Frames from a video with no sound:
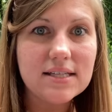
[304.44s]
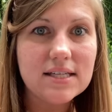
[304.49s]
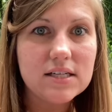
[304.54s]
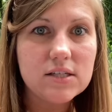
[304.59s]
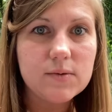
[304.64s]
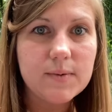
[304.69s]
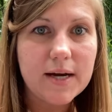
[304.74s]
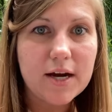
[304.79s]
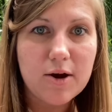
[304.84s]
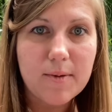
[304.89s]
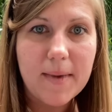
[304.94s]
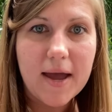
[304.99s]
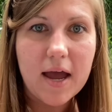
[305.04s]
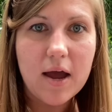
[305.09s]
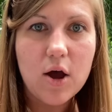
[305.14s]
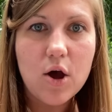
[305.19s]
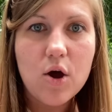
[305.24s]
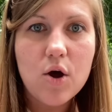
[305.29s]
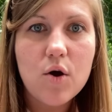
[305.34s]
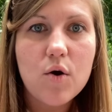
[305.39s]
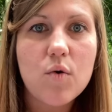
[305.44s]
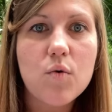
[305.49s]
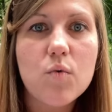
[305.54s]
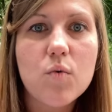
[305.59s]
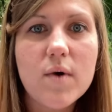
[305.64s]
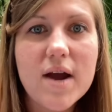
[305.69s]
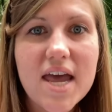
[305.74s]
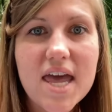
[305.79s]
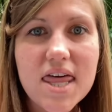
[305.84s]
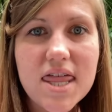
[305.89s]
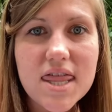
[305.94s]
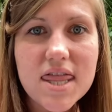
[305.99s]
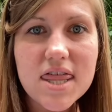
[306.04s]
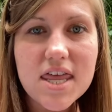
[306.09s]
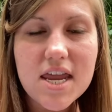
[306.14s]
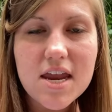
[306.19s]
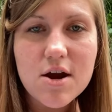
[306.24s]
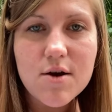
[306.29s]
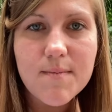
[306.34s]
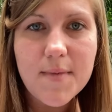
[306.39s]
experiment with
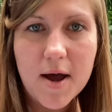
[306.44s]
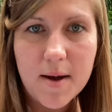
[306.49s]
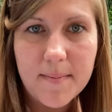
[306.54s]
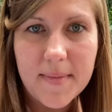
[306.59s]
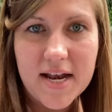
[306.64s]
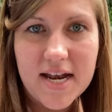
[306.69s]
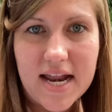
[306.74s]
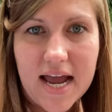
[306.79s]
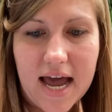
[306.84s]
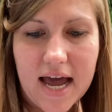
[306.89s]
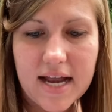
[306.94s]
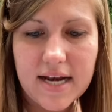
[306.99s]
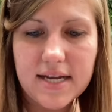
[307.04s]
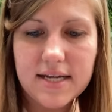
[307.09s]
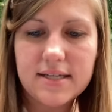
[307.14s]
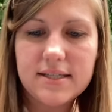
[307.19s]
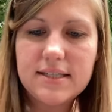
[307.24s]
your mom and dad